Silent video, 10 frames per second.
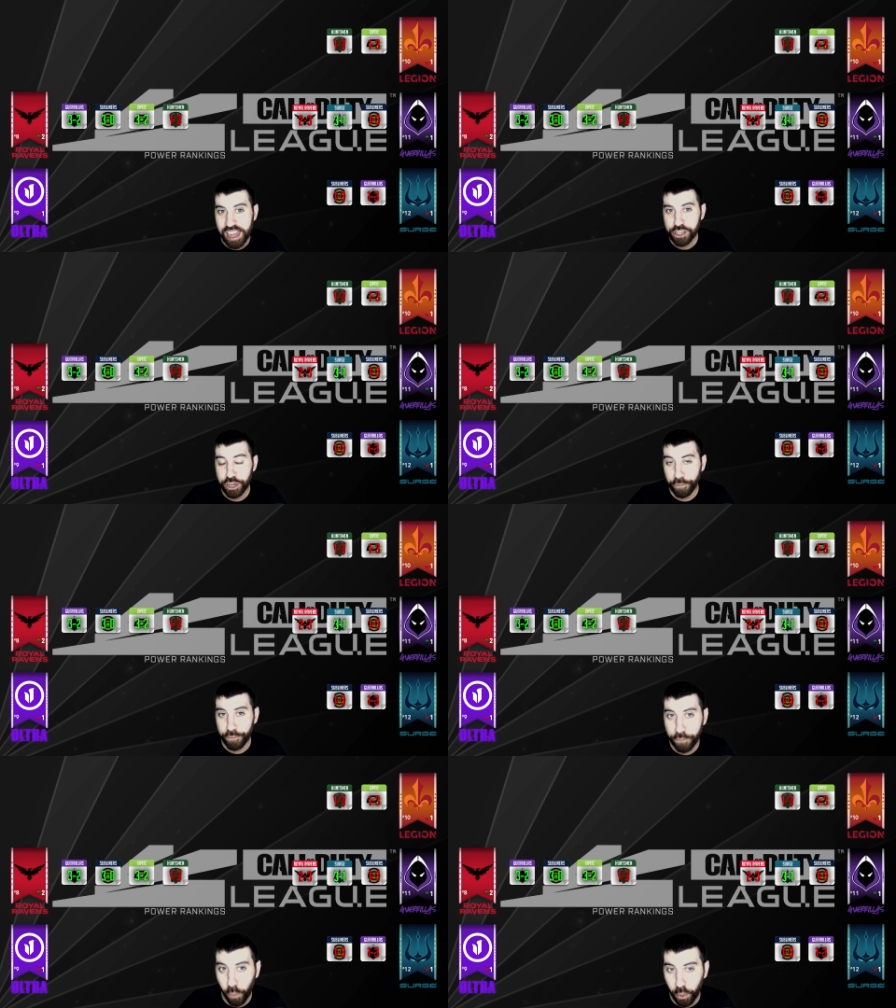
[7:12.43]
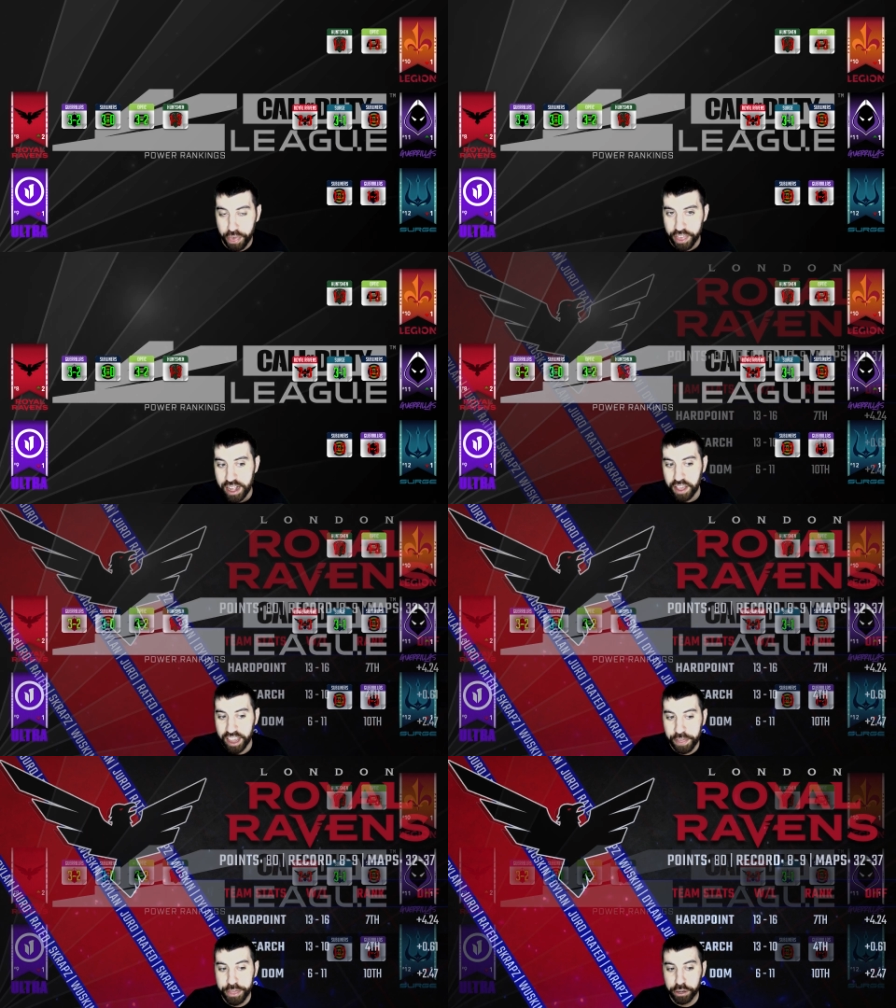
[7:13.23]
to fourth
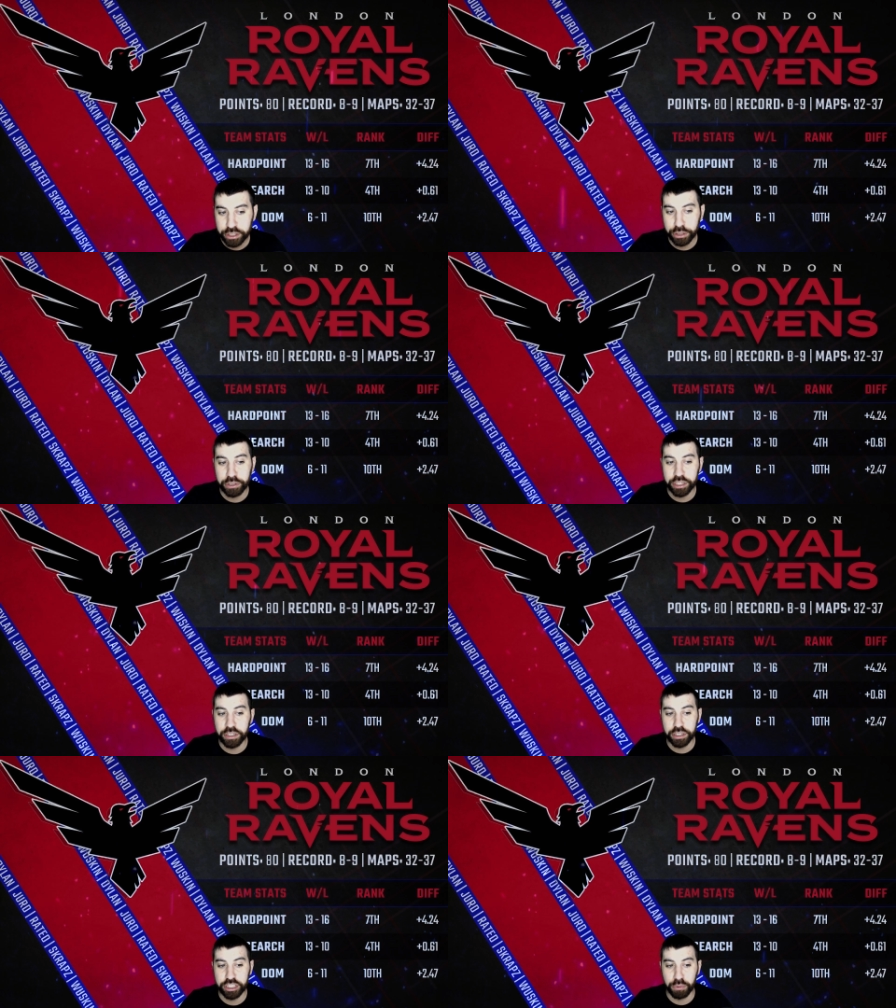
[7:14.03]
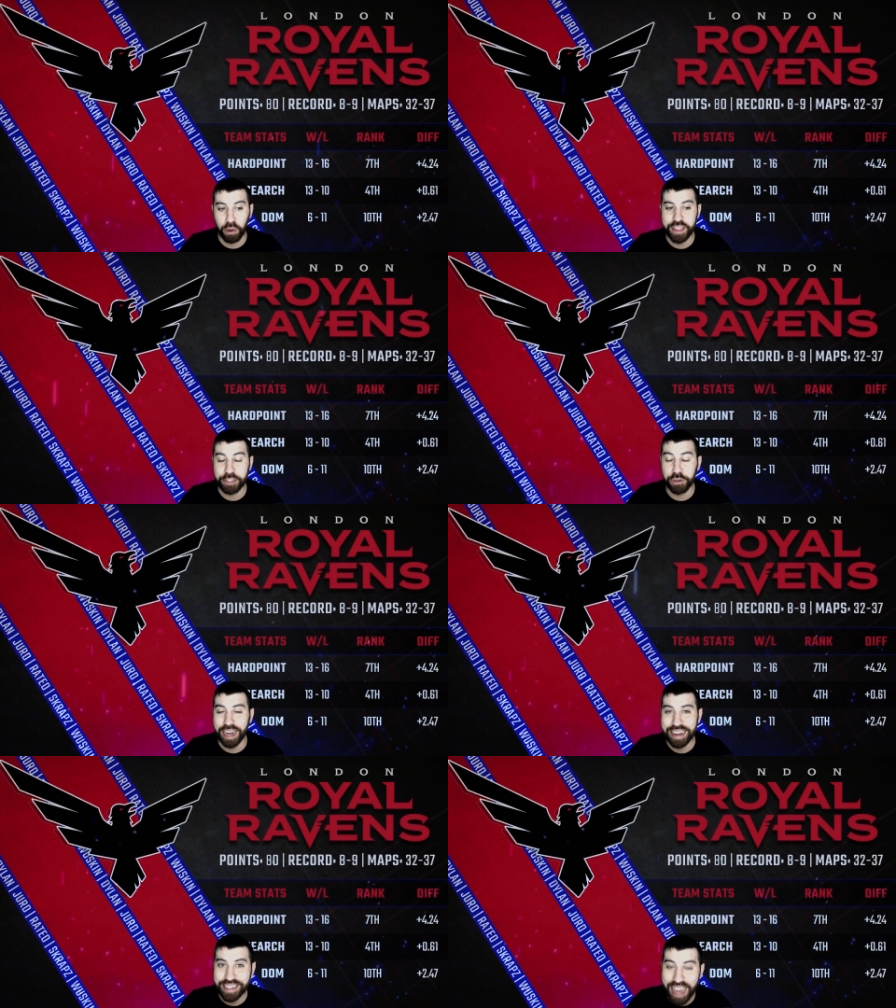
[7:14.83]
in their search and destroy. They took
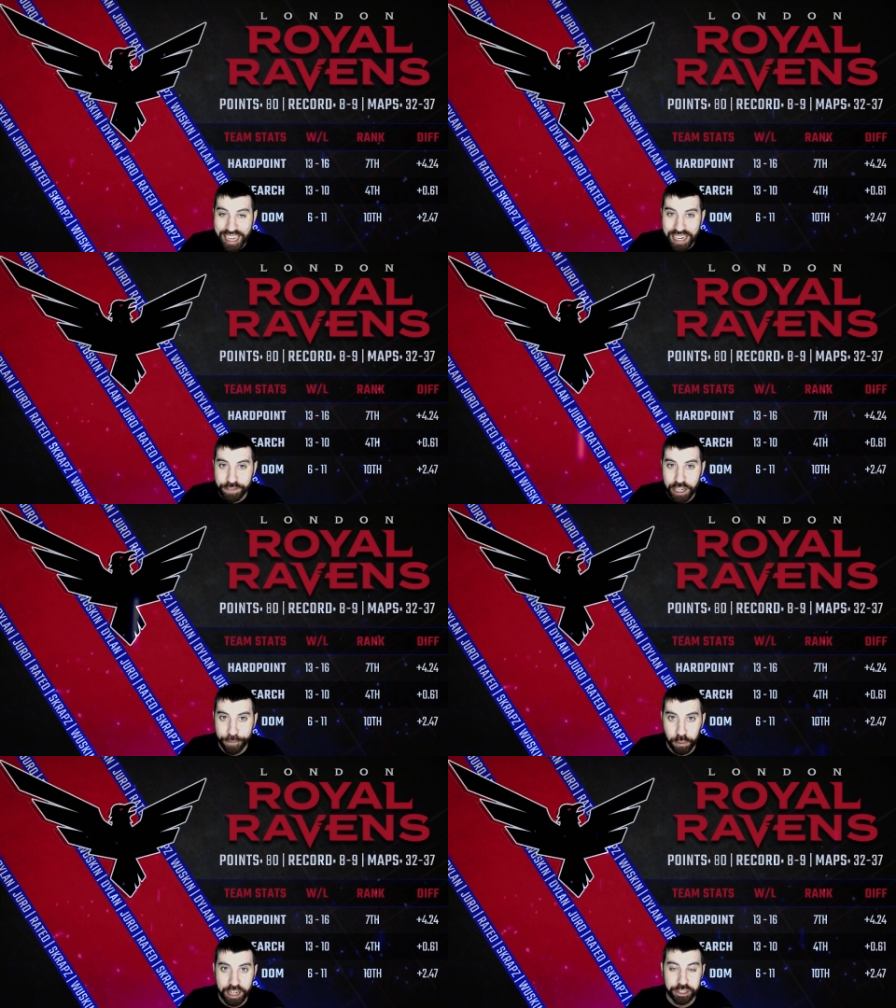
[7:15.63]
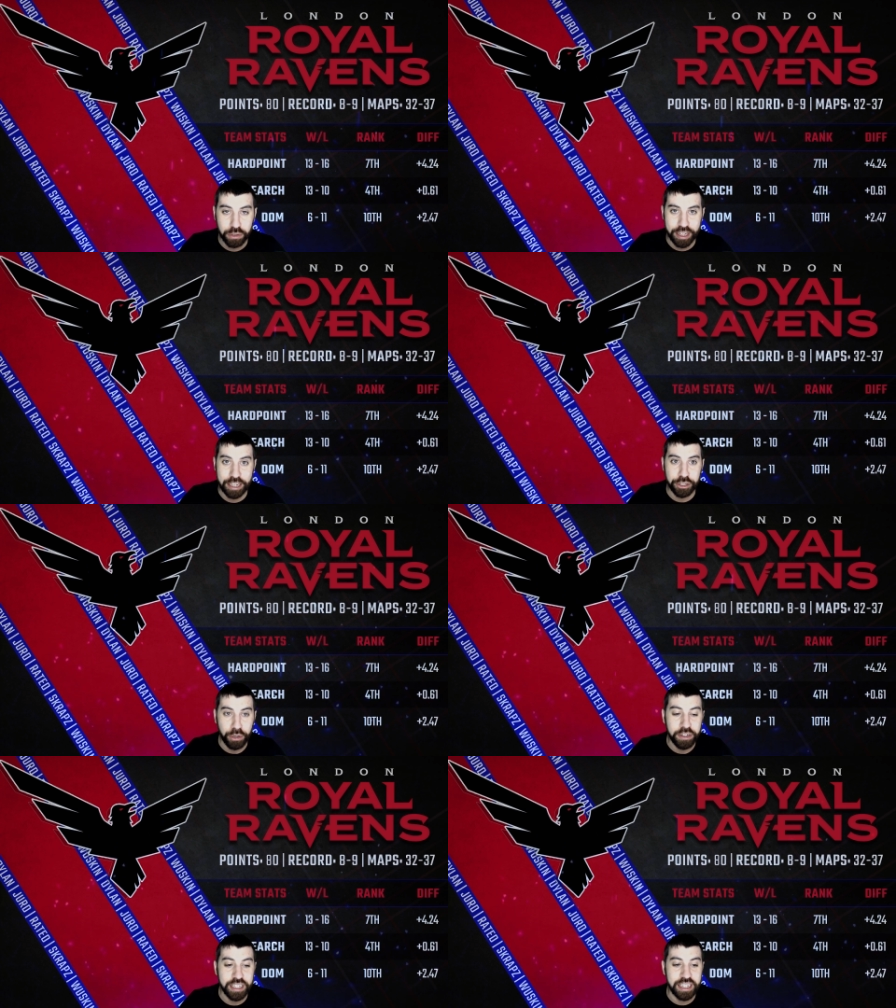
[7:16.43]
a negative differential and
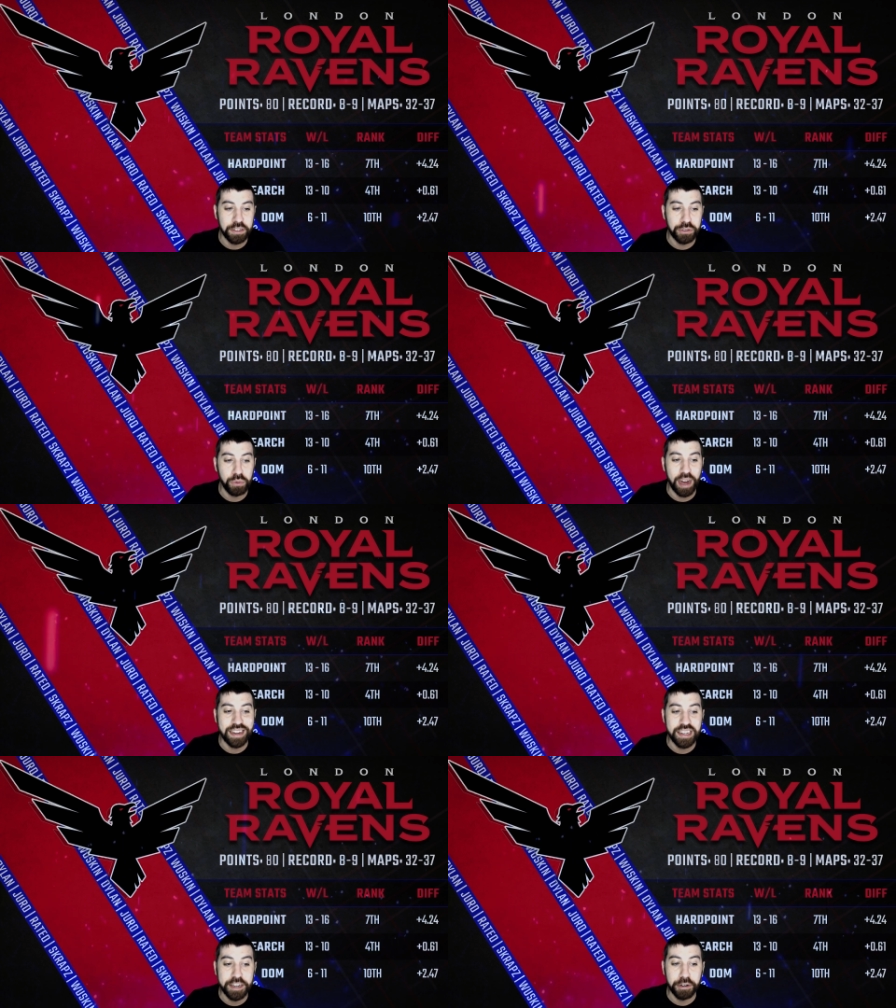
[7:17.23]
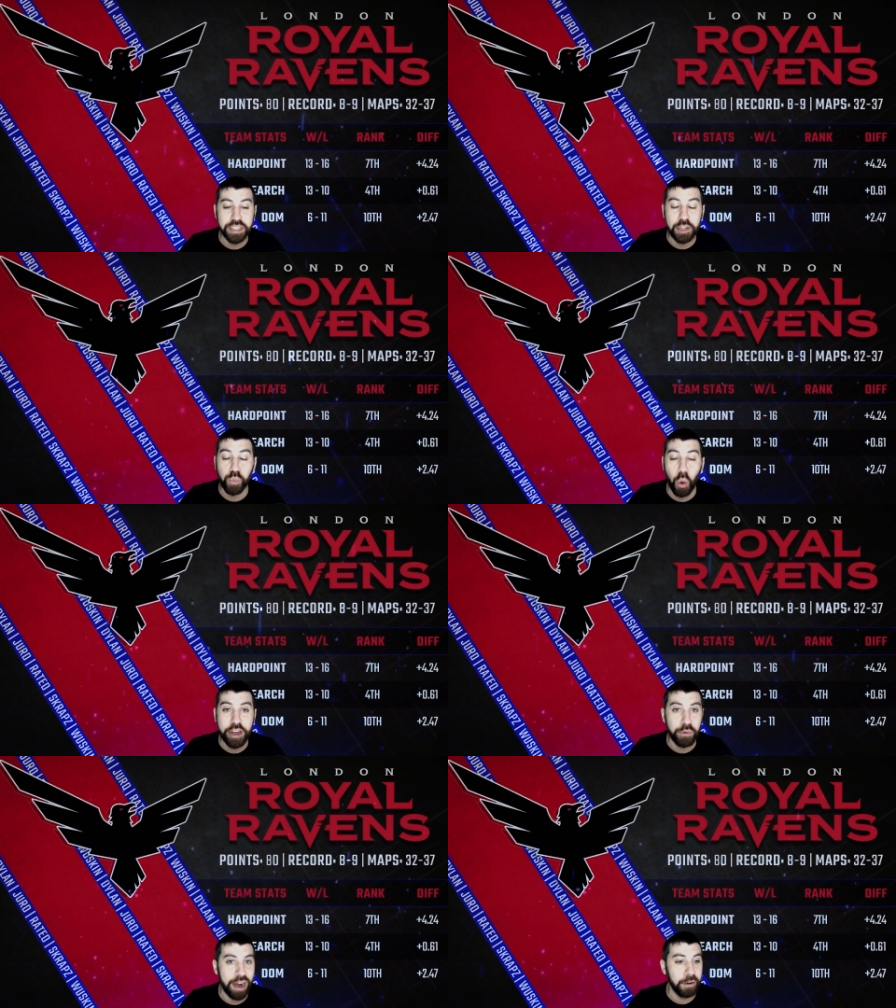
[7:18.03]
turned it into a nearly
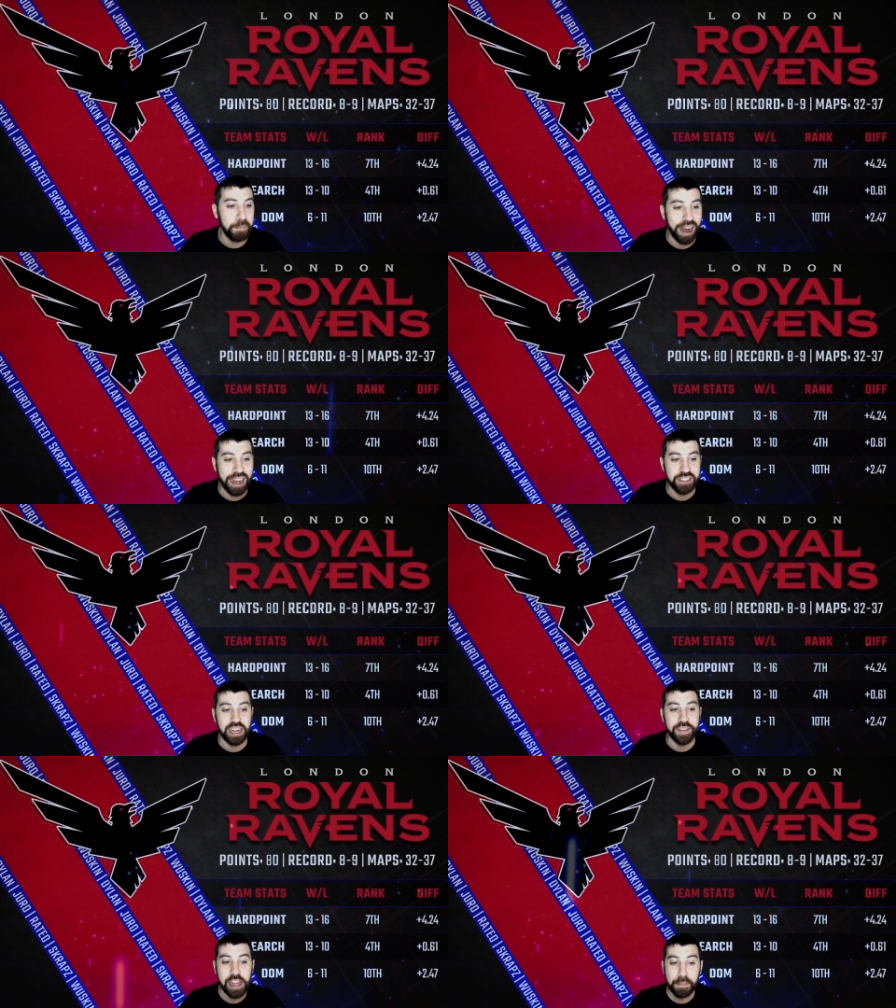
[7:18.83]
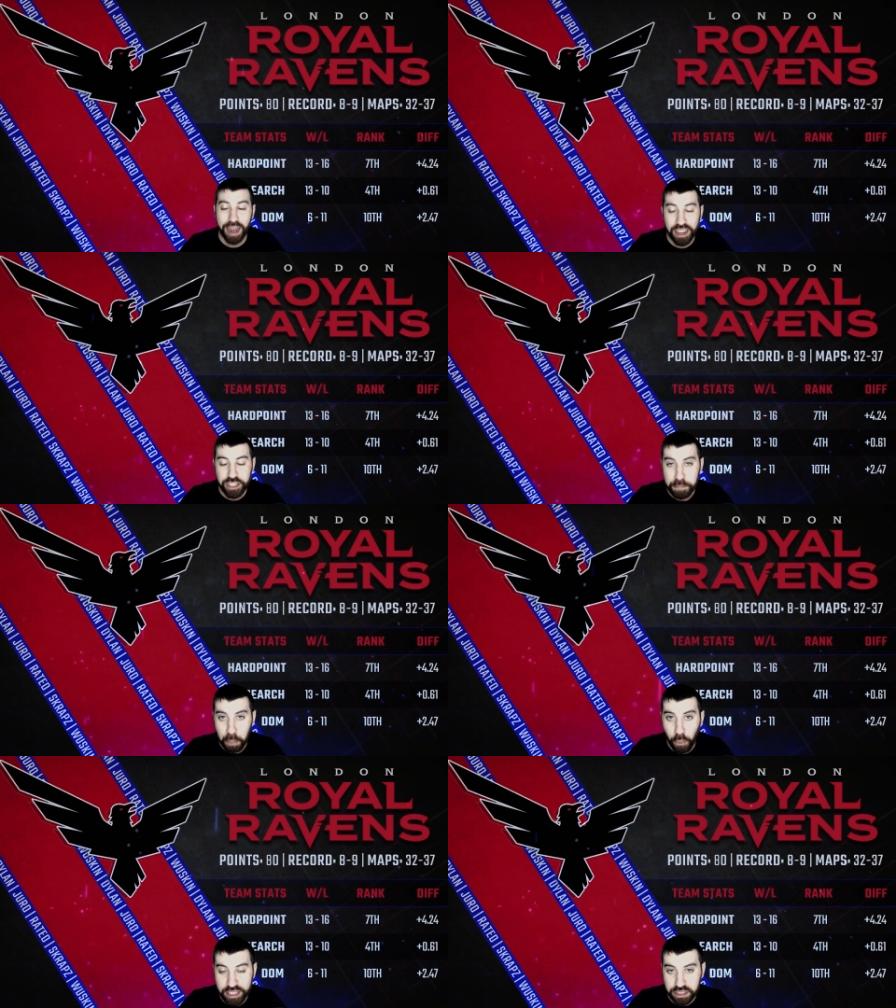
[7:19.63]
one round positive, positive
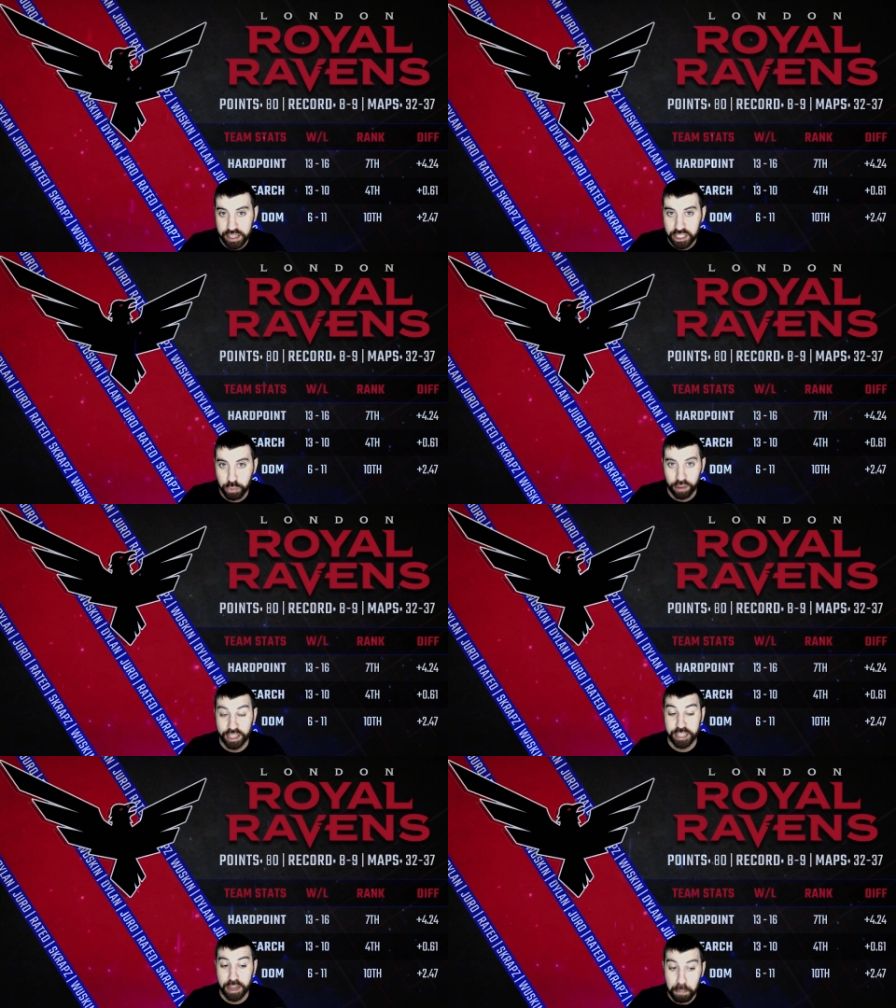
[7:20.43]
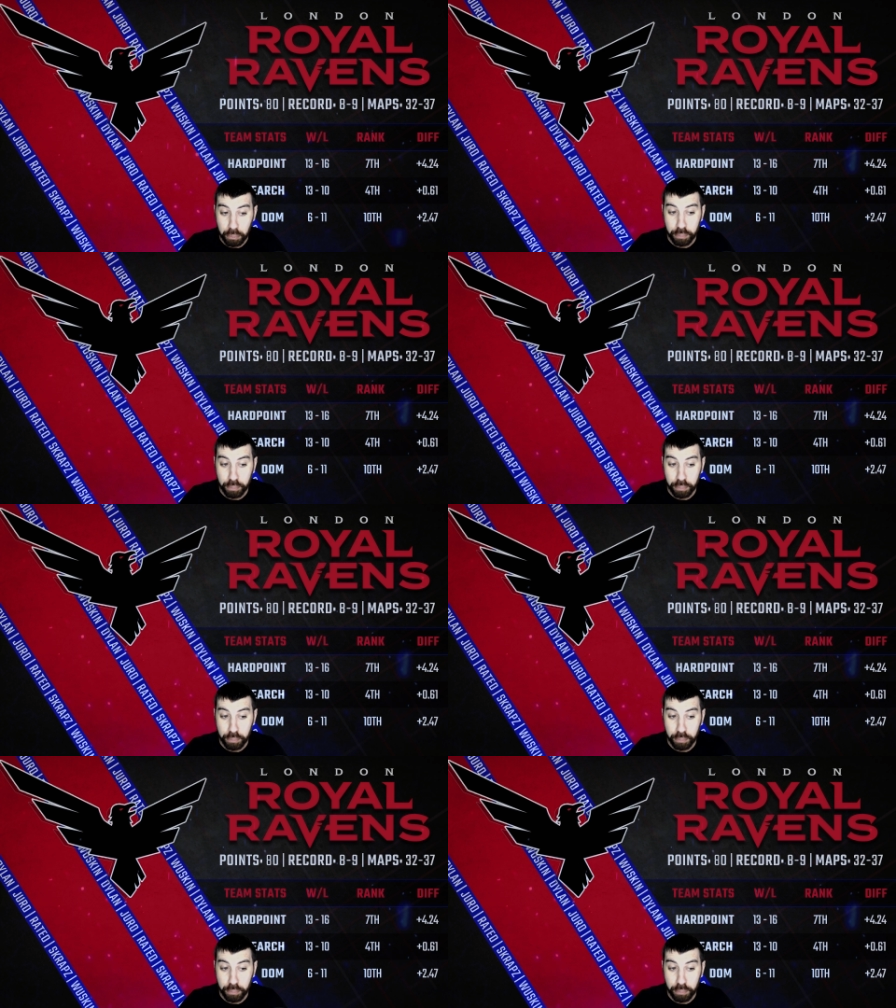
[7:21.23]
0.61. That's a imp